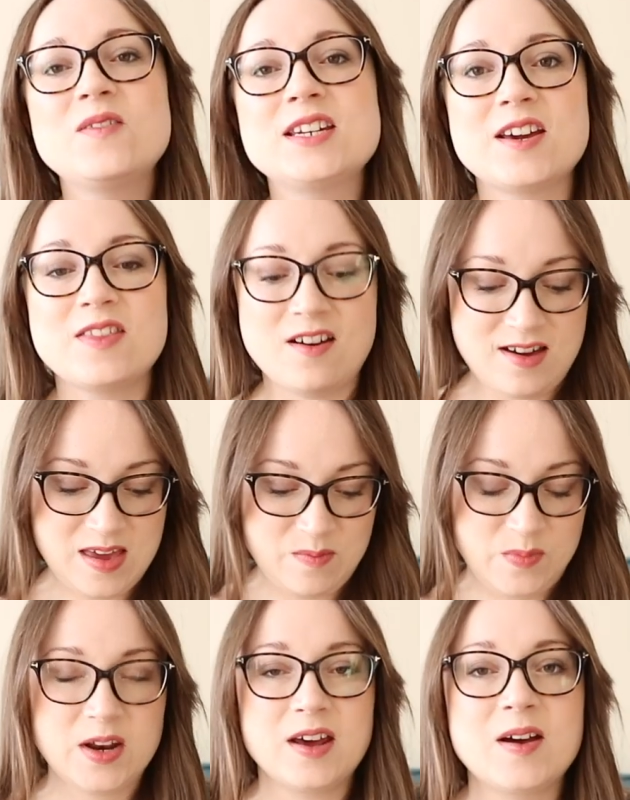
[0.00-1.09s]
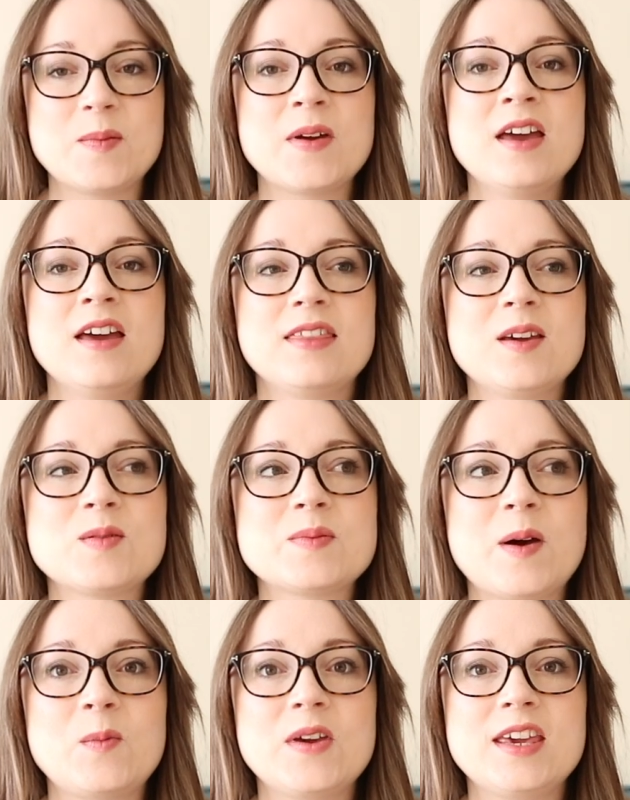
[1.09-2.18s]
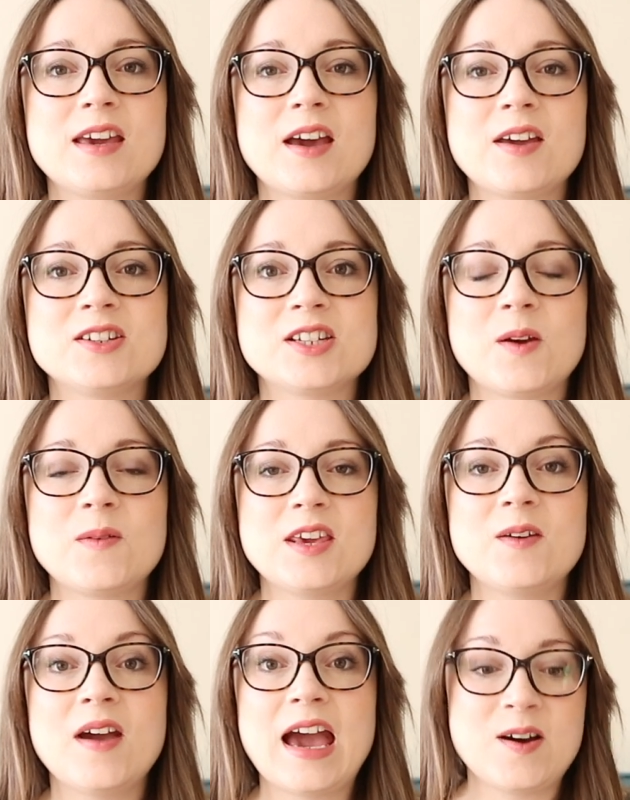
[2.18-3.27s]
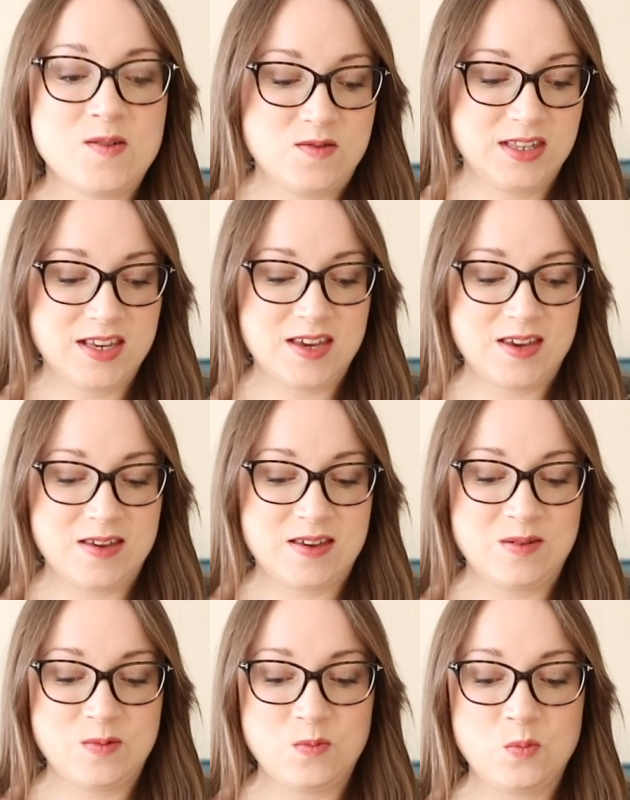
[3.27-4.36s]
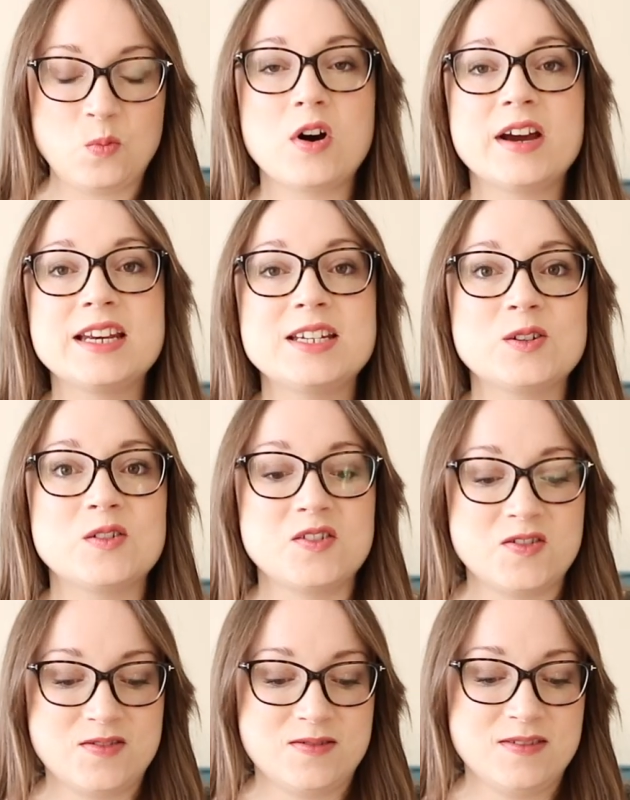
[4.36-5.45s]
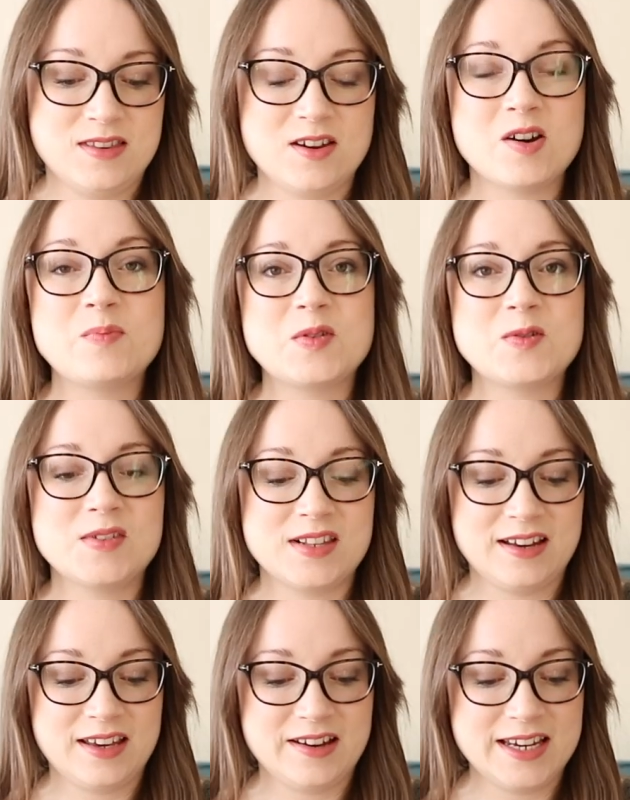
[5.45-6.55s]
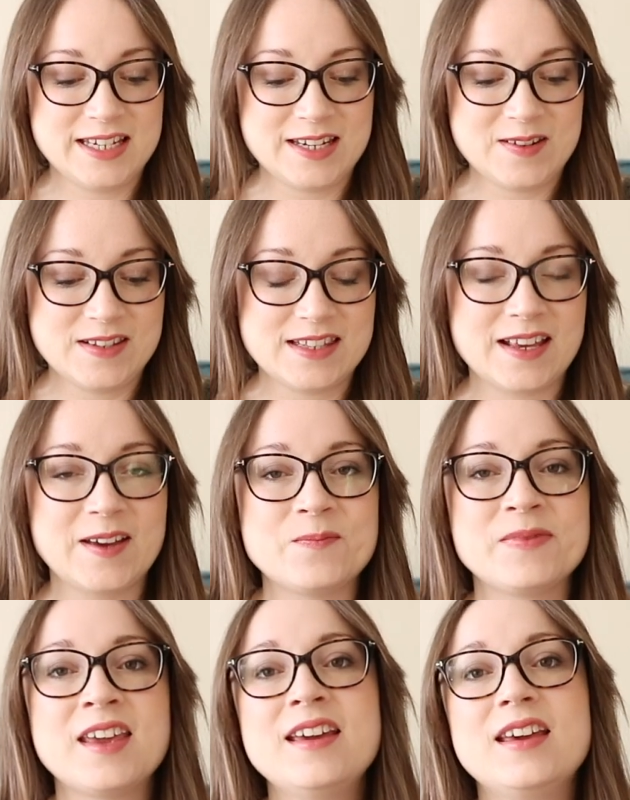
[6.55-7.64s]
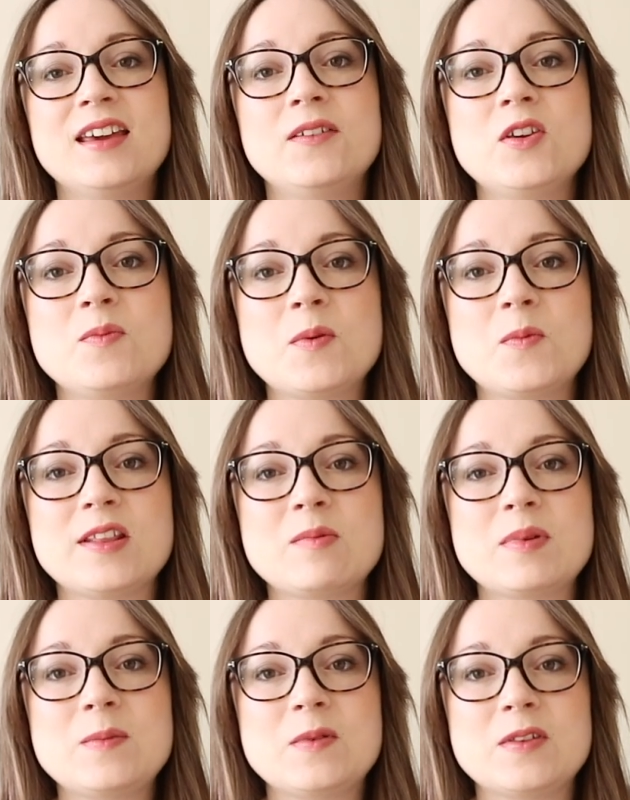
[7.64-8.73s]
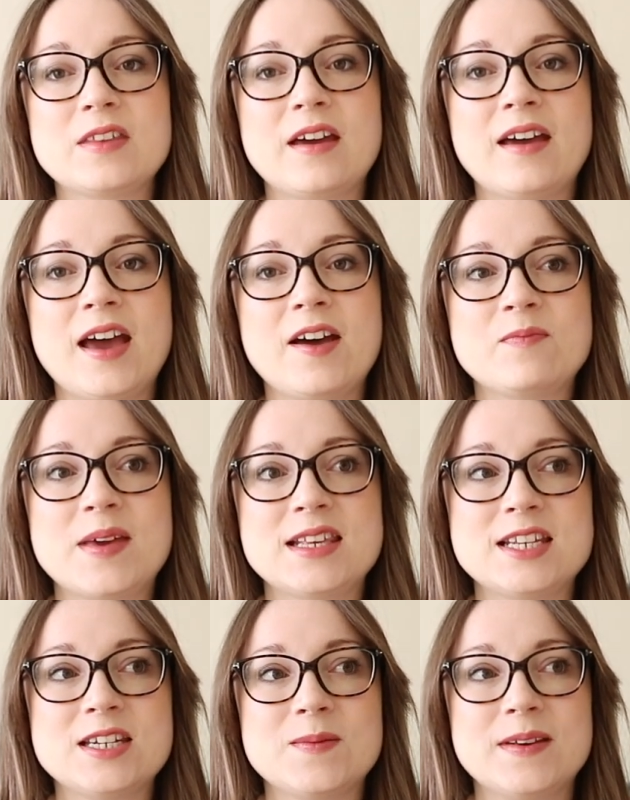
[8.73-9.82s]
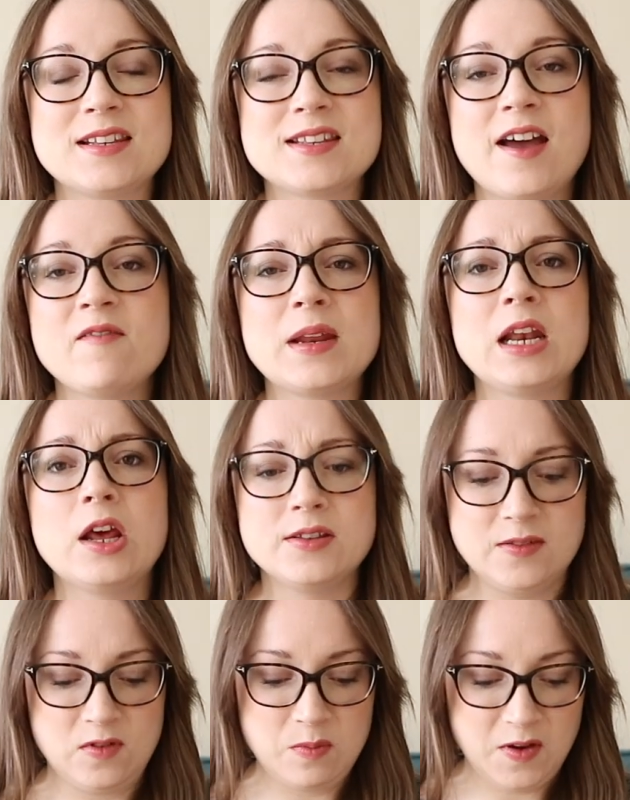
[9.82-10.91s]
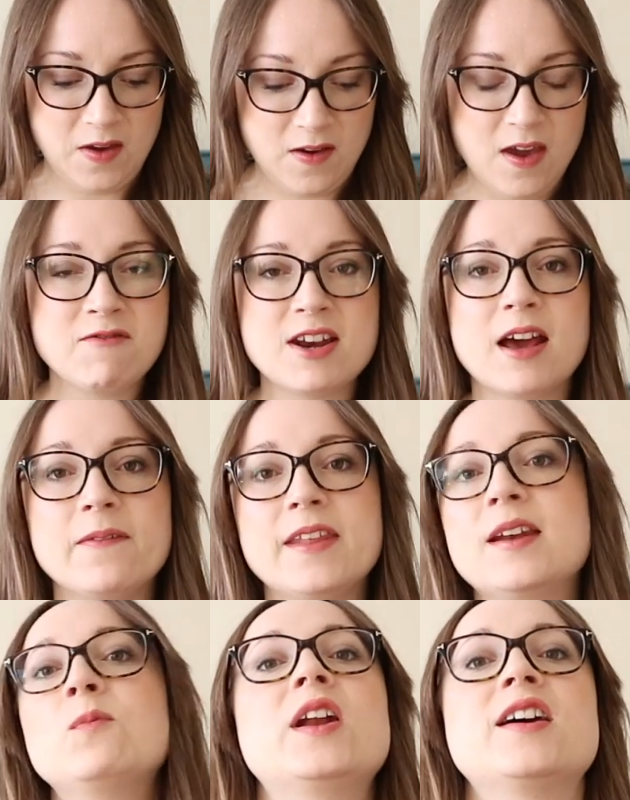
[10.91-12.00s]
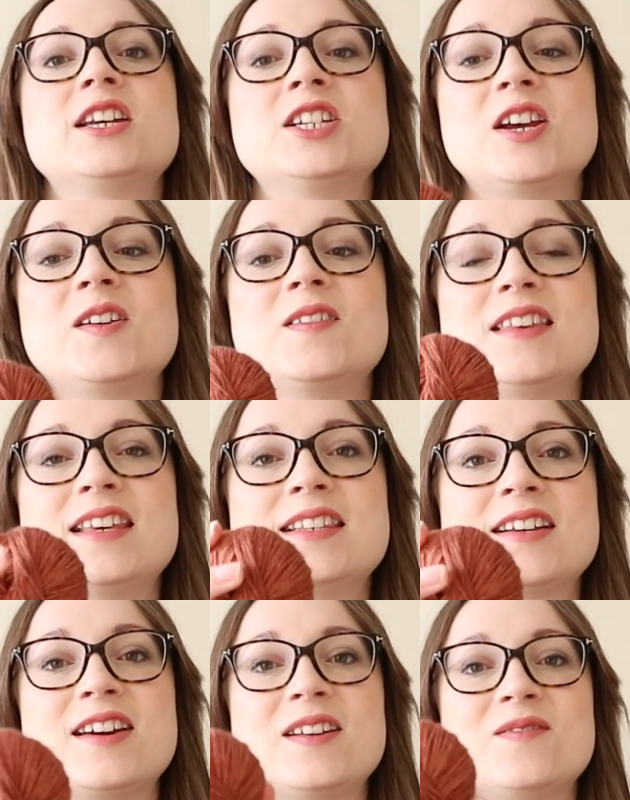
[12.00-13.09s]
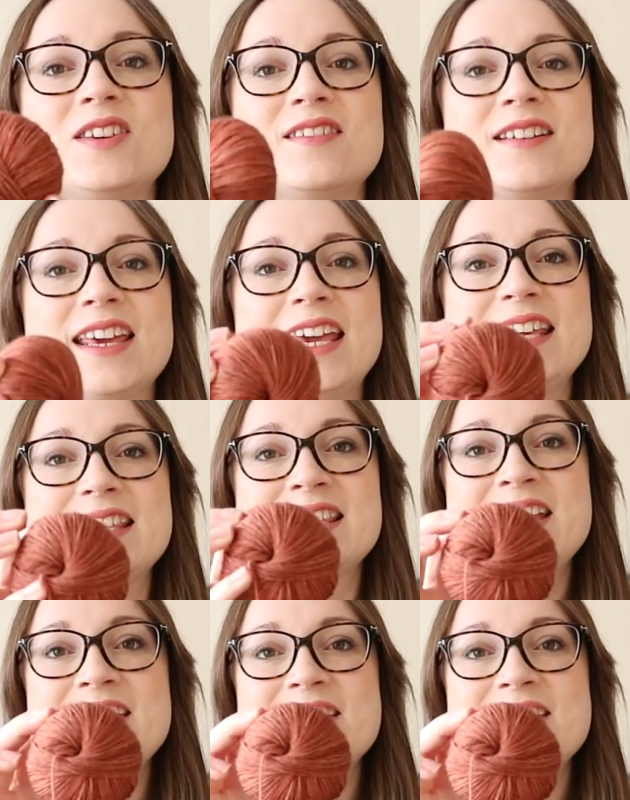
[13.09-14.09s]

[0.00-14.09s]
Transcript: the video that I put up, I think it was about a week ago, showing you how to wind your yarn balls like I do? So if you've been one of the people that have messaged me, because there haven't been loads of you, but every now and then when I show these kind of yarn cakes,